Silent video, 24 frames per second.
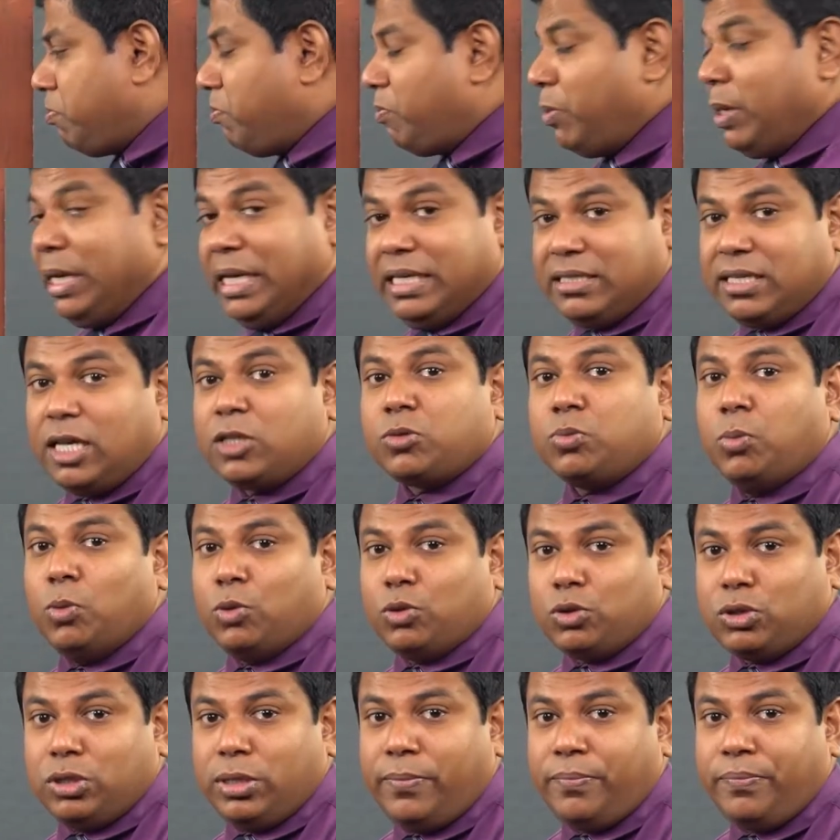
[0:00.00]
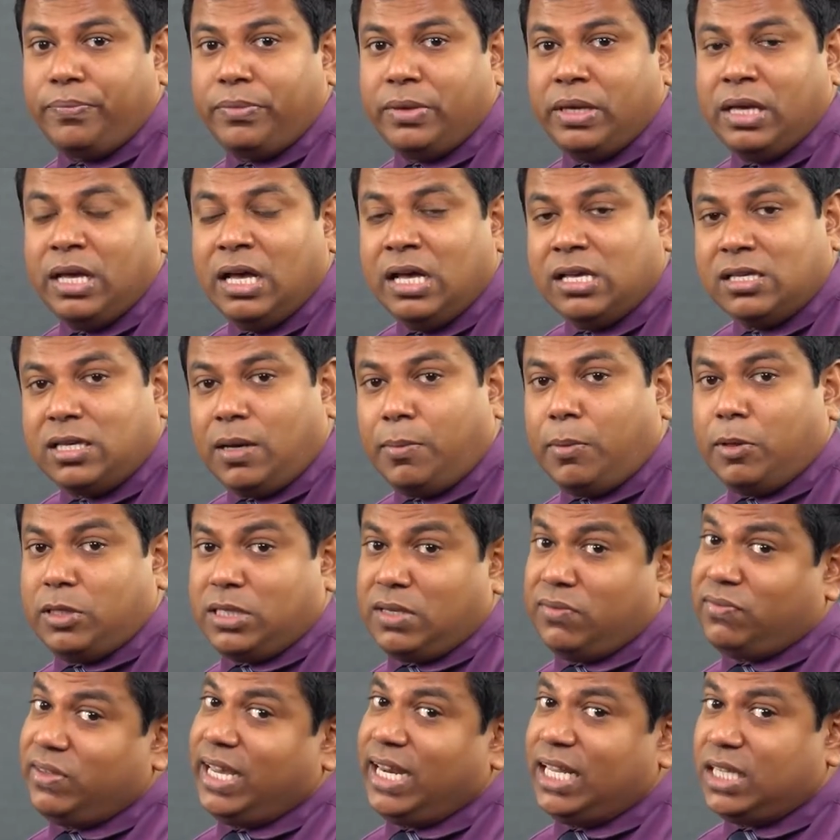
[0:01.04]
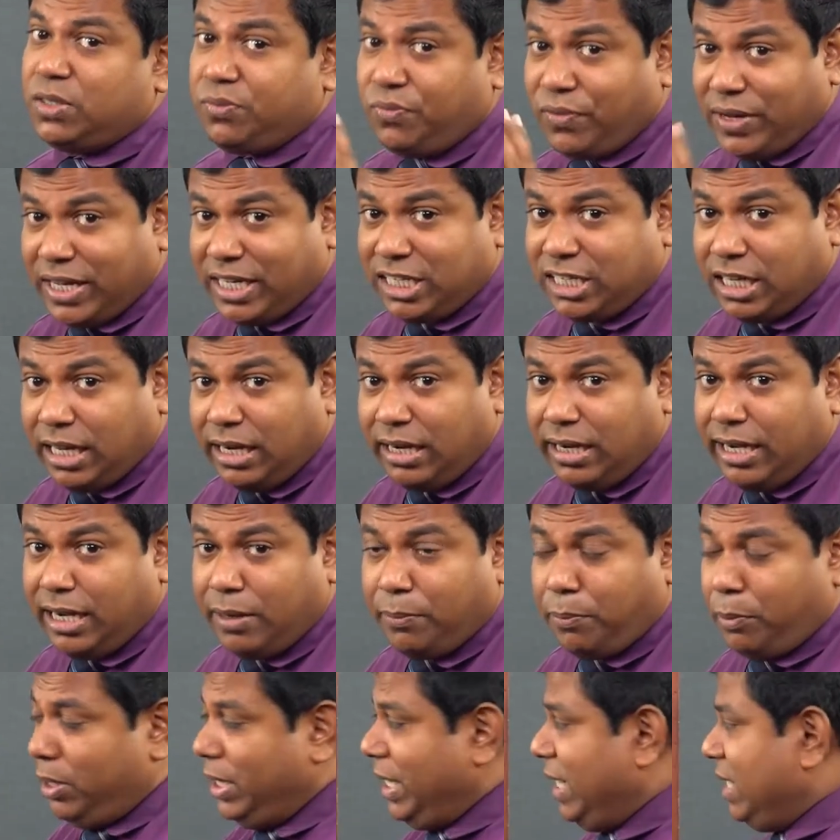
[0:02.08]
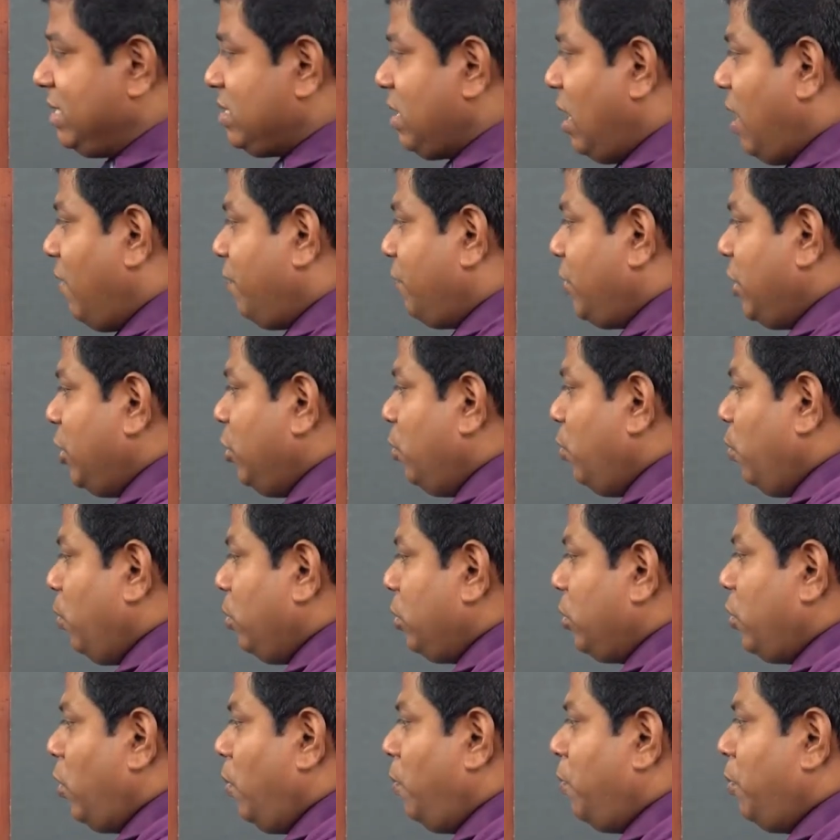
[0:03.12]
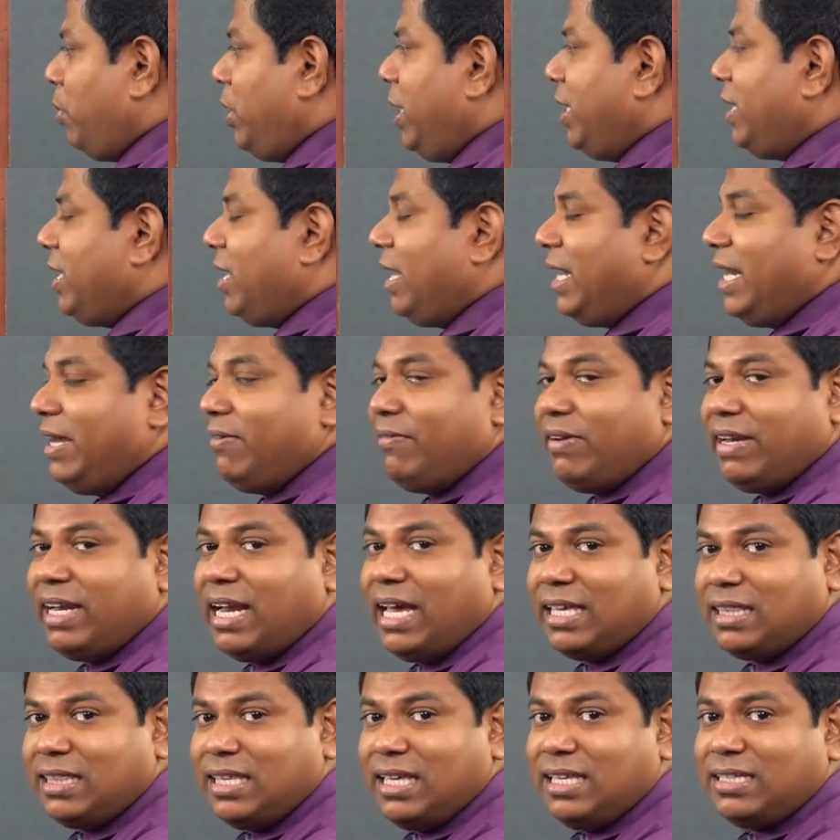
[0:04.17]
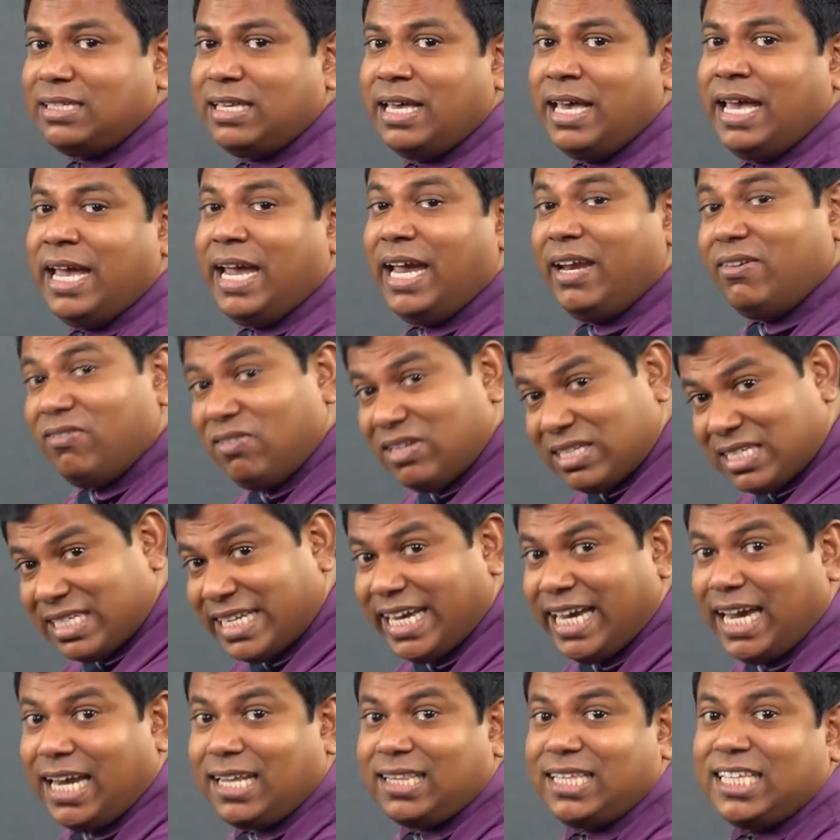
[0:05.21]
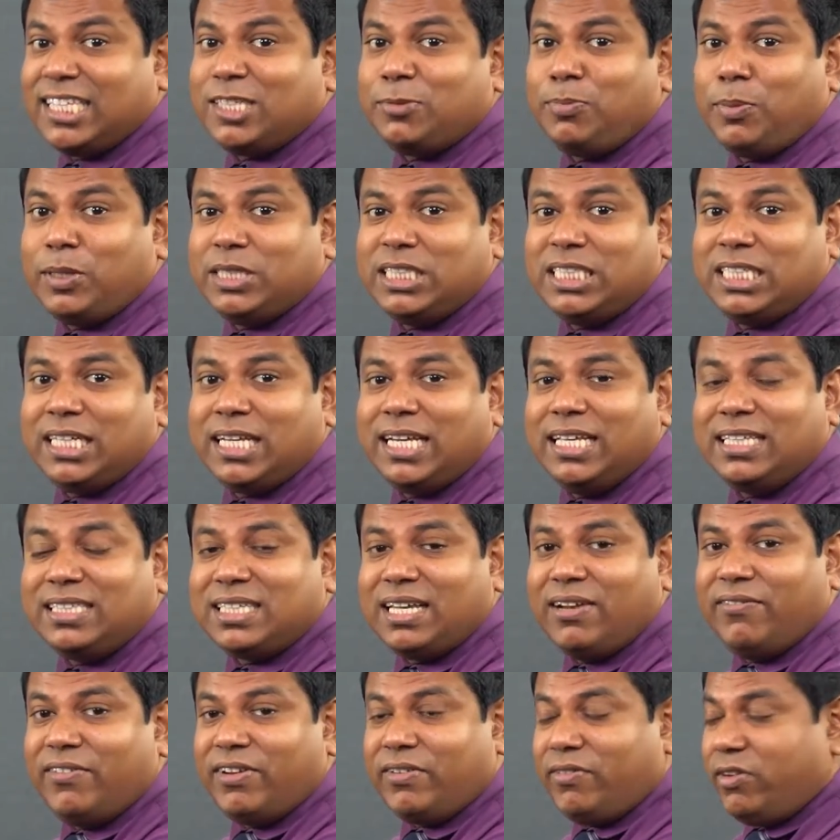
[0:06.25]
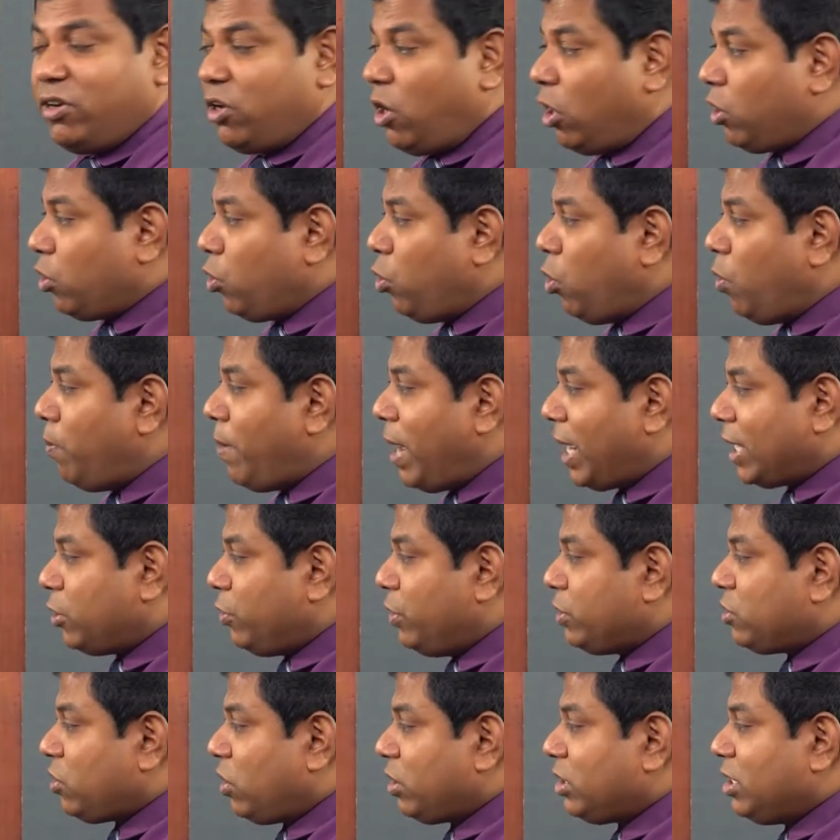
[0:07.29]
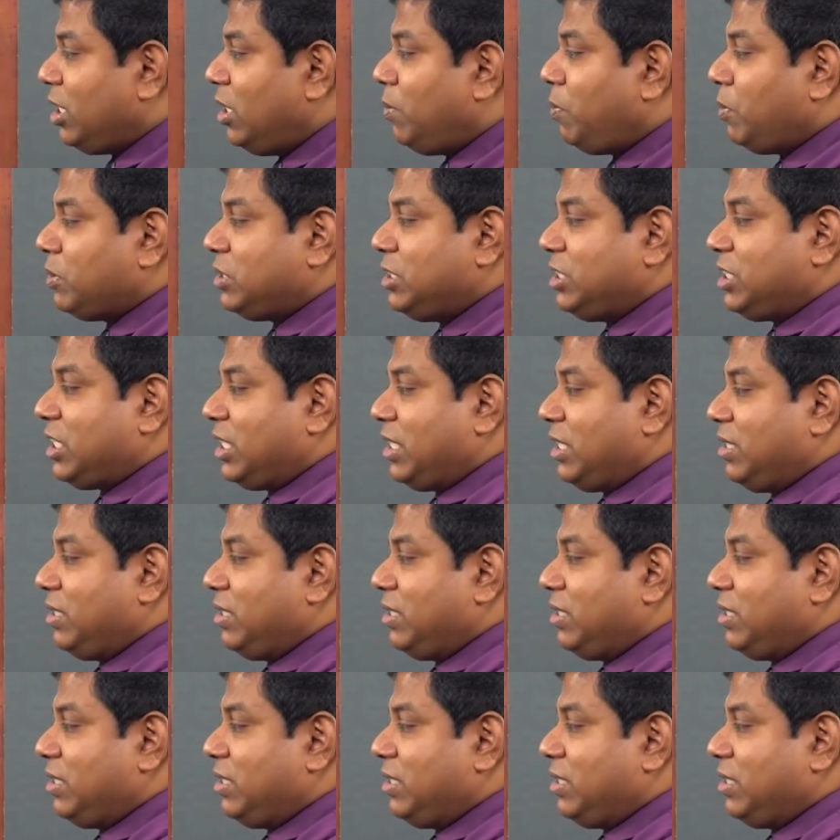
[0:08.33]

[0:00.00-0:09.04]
smooth. Suppose if there is friction in pulleys, after you pull it and leave it like this, it will stay at this position itself. It will not go back to its original position.